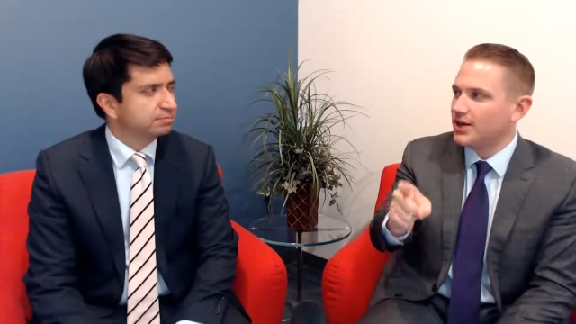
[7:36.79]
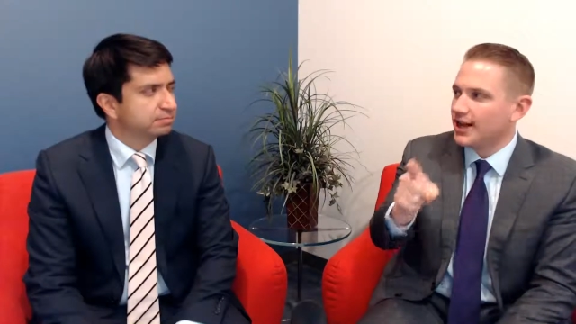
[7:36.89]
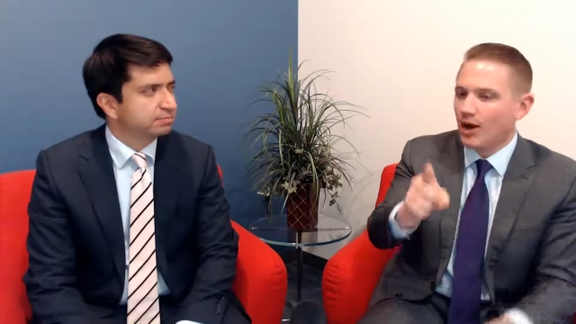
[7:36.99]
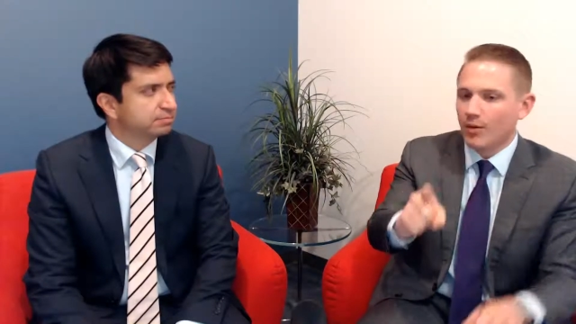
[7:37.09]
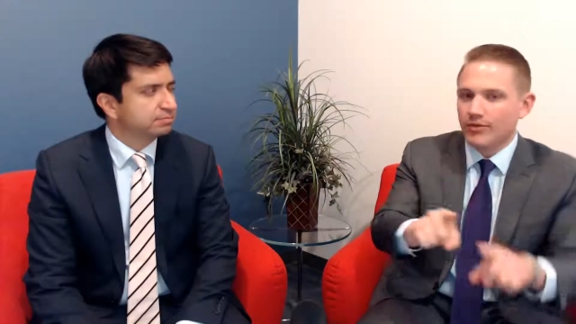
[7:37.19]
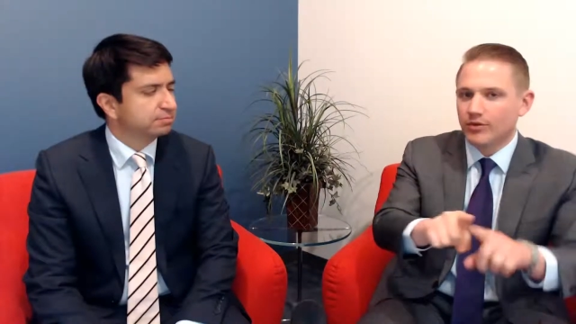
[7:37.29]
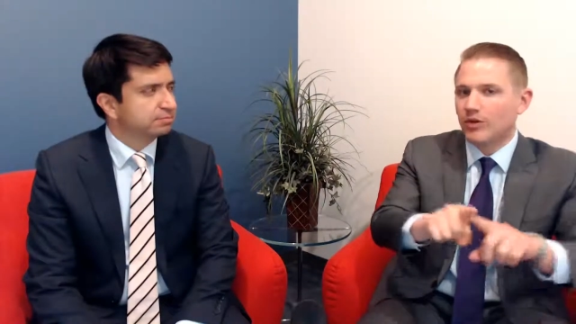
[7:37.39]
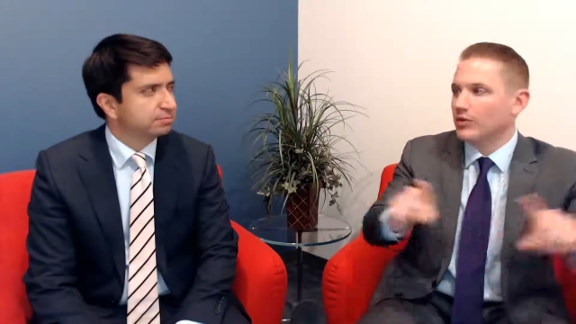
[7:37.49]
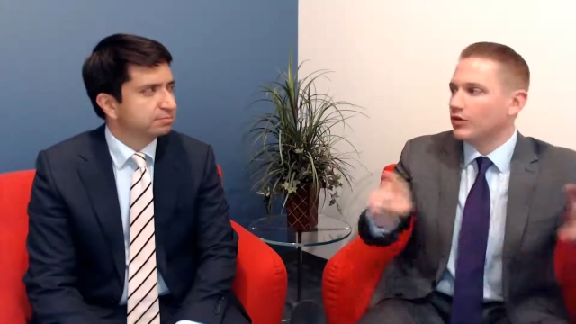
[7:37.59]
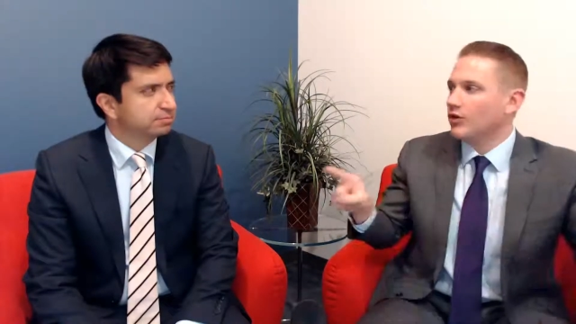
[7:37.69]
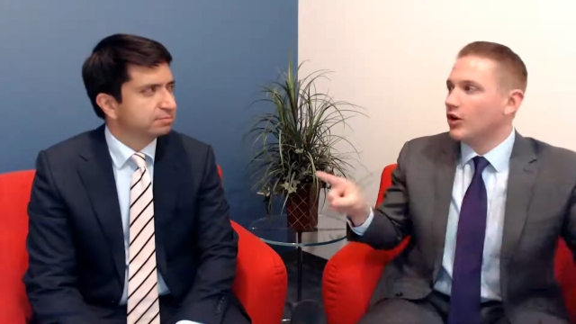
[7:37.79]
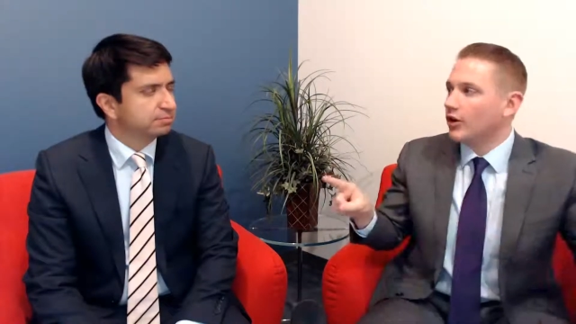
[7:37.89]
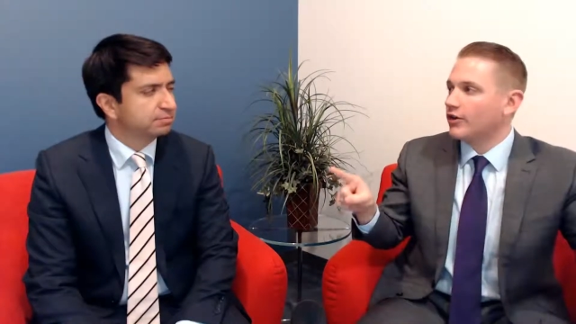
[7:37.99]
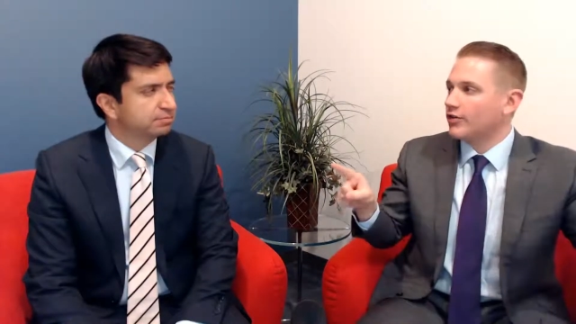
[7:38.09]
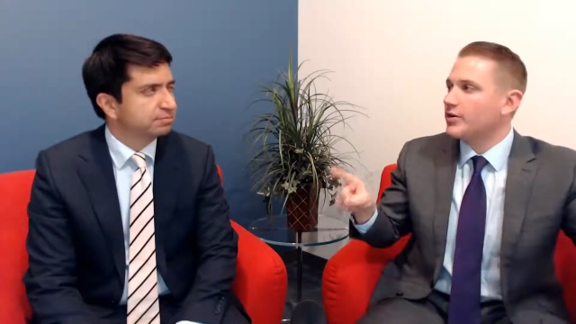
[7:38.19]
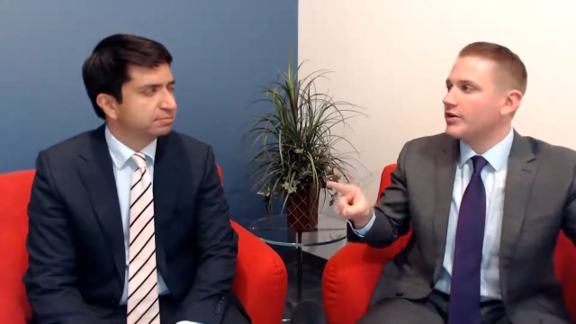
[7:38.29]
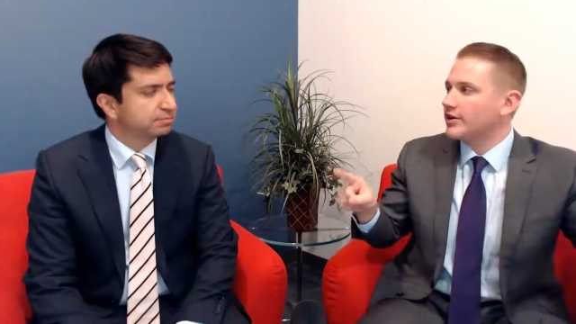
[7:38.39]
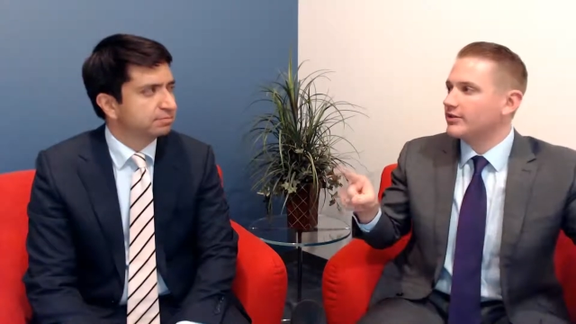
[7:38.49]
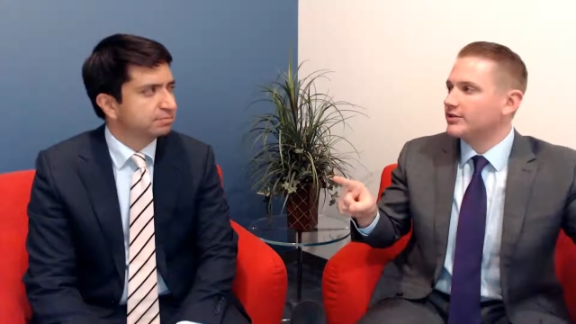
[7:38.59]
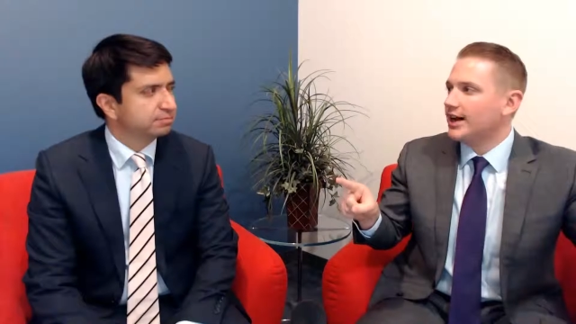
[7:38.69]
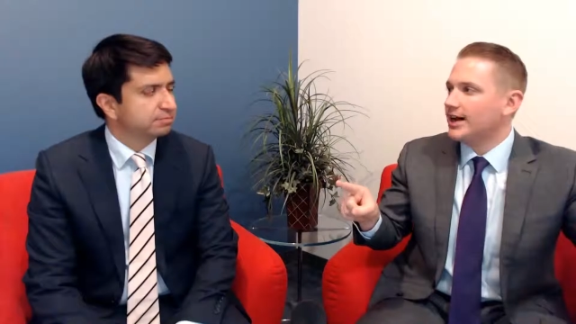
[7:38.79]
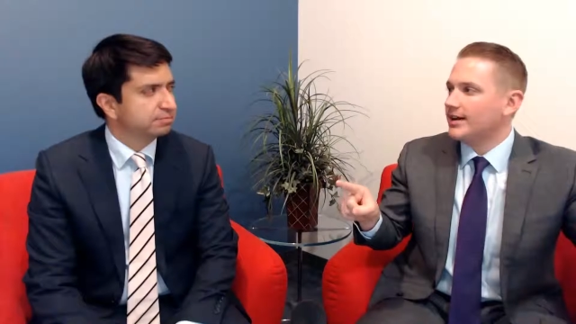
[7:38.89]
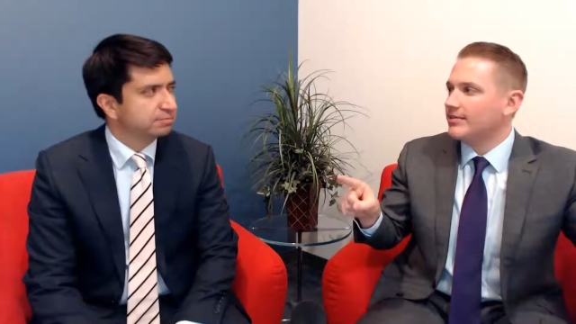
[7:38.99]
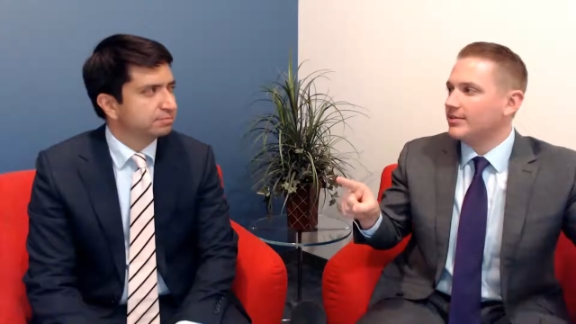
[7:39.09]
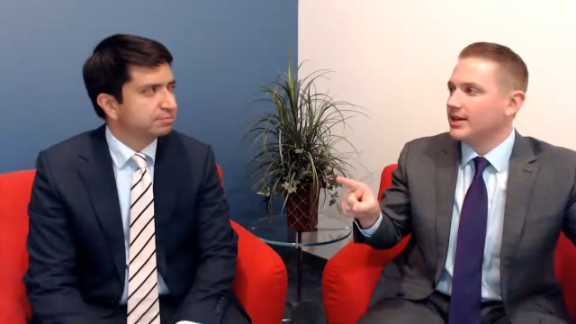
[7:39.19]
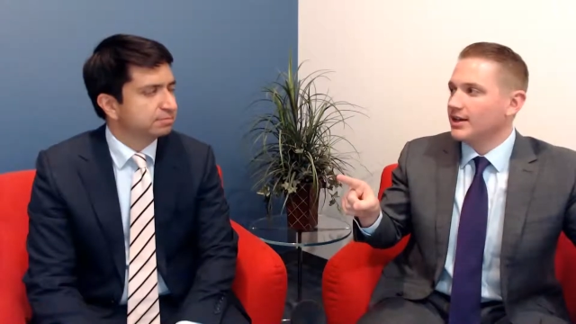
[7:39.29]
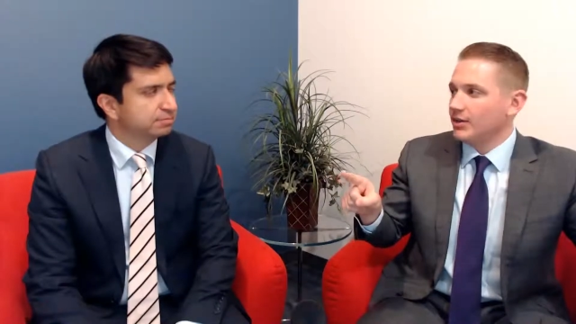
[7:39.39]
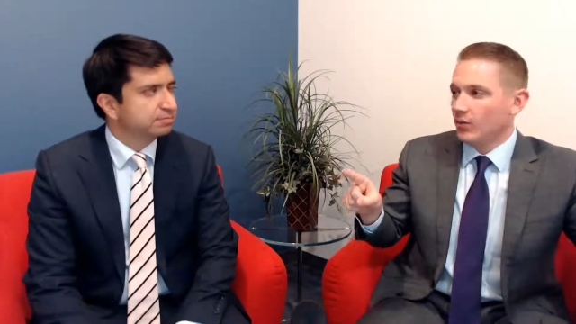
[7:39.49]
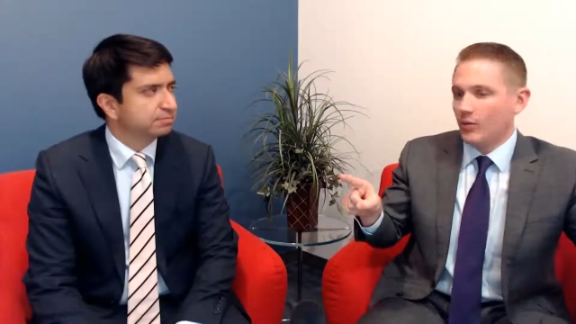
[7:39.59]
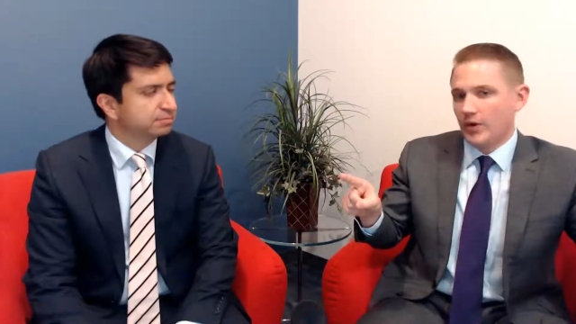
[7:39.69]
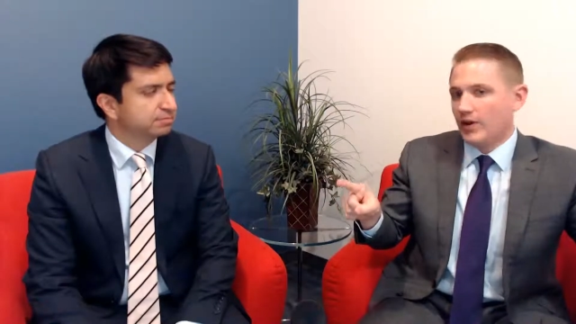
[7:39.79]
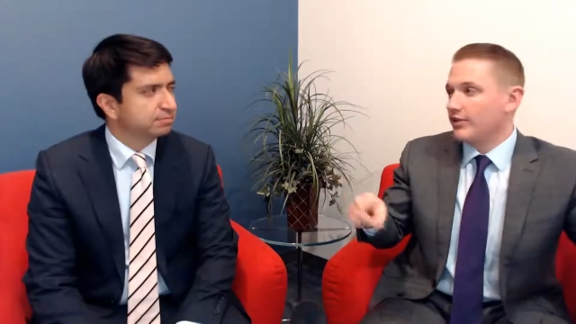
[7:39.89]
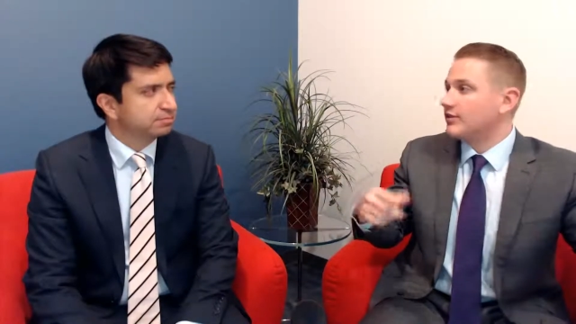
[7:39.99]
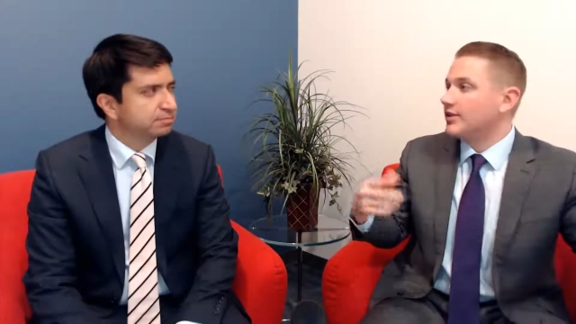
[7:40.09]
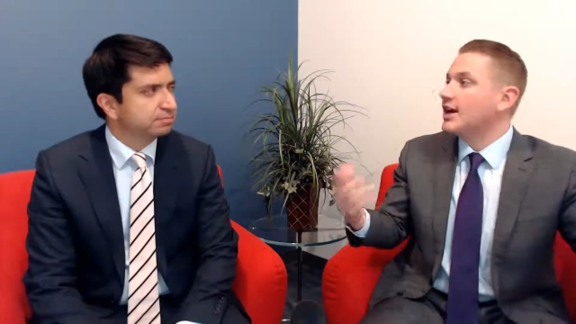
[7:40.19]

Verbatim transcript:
Speaker 1: However, over a longer period of time, if it's not an